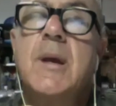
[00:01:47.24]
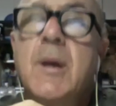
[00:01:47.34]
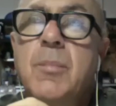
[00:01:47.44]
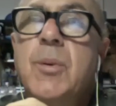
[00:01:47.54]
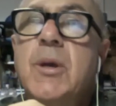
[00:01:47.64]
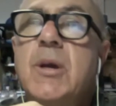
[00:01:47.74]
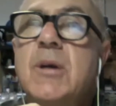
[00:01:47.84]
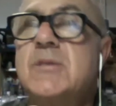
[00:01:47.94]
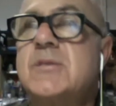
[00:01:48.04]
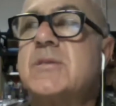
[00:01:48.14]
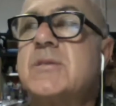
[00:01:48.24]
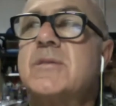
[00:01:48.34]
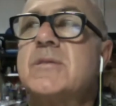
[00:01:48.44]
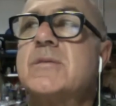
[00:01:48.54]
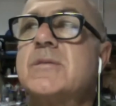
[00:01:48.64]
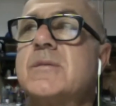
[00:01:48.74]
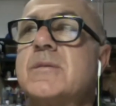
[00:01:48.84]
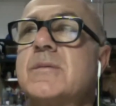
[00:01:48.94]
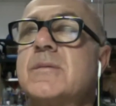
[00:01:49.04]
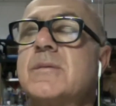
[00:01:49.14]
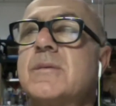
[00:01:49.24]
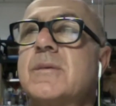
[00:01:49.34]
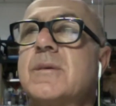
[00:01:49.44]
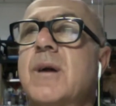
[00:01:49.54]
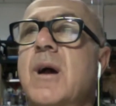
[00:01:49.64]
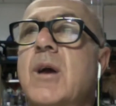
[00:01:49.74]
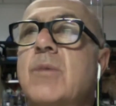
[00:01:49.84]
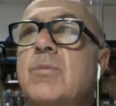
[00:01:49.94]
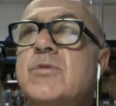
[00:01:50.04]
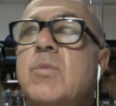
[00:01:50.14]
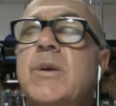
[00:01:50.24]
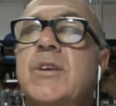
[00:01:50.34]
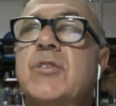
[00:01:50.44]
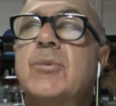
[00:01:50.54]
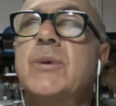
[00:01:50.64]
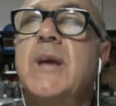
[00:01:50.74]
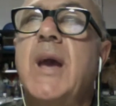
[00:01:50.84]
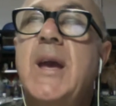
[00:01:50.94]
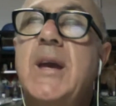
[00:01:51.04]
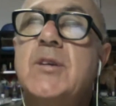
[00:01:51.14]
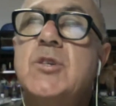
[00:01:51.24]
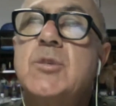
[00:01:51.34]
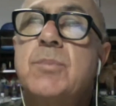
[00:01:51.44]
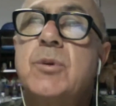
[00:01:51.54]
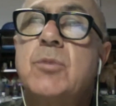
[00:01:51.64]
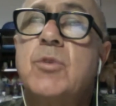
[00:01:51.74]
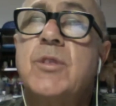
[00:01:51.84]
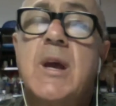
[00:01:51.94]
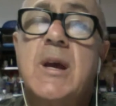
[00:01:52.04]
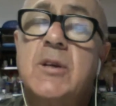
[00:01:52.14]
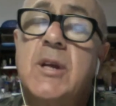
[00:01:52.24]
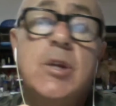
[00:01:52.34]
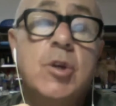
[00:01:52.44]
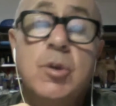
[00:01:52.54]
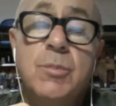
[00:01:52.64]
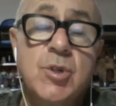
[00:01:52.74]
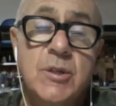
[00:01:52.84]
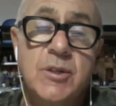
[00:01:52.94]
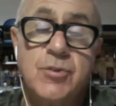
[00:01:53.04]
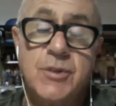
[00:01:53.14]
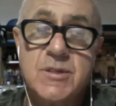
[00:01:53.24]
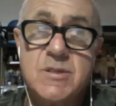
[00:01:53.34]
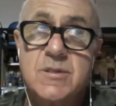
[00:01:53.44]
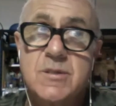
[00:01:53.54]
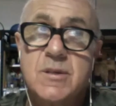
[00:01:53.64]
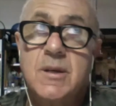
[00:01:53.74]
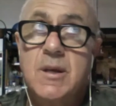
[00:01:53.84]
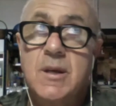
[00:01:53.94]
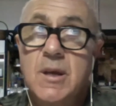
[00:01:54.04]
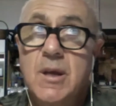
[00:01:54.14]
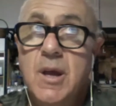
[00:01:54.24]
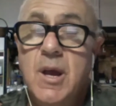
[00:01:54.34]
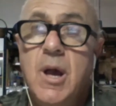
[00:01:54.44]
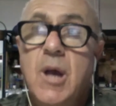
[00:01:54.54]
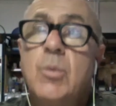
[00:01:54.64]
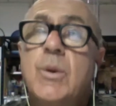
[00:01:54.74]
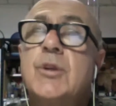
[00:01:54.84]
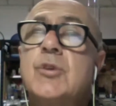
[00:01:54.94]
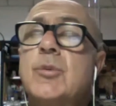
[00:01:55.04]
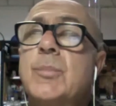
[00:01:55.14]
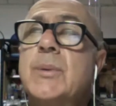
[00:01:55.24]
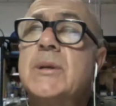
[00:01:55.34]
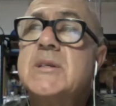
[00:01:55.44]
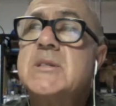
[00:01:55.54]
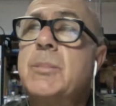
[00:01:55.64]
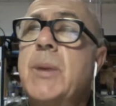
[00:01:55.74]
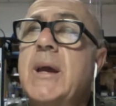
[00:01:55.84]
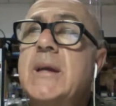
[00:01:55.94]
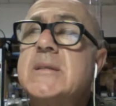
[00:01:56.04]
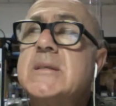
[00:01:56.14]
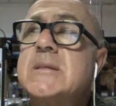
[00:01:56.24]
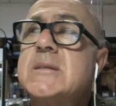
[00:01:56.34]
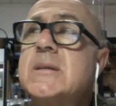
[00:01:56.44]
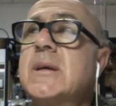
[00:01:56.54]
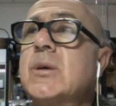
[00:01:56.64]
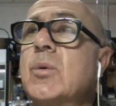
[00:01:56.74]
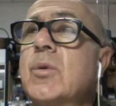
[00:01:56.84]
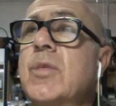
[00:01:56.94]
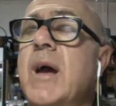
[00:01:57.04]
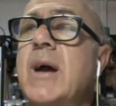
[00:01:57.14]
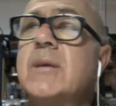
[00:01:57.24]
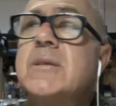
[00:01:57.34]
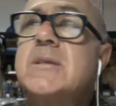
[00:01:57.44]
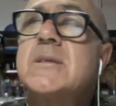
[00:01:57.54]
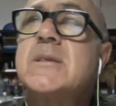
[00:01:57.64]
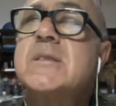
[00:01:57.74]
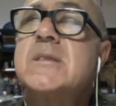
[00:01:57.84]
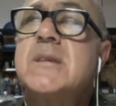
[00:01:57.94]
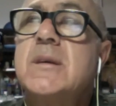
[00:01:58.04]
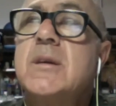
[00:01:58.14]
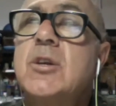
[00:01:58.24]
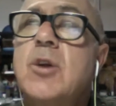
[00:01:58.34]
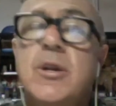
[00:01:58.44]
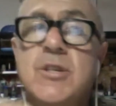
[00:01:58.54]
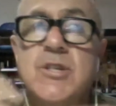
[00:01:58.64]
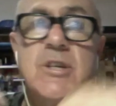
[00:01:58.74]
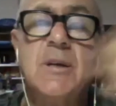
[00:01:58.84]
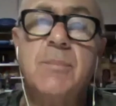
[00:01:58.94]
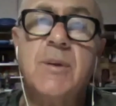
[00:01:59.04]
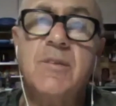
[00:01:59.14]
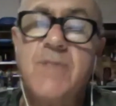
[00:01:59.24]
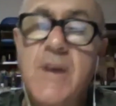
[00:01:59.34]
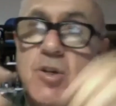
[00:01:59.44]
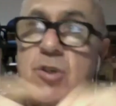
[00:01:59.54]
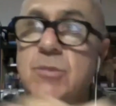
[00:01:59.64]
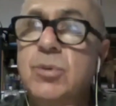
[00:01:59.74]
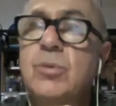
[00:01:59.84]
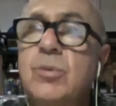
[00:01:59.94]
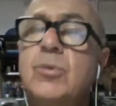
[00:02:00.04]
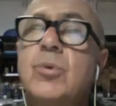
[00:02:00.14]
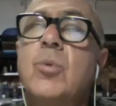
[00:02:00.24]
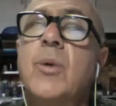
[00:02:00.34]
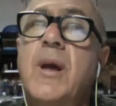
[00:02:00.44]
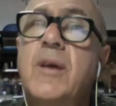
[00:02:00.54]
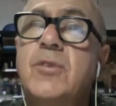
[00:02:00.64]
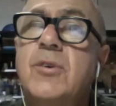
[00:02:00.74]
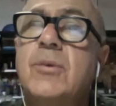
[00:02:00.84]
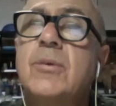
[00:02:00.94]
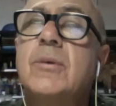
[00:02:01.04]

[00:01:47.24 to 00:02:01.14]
because I was wanting to engage, but without any commercial interests. I wanted to participate without acknowledging it being fashionable or what have you,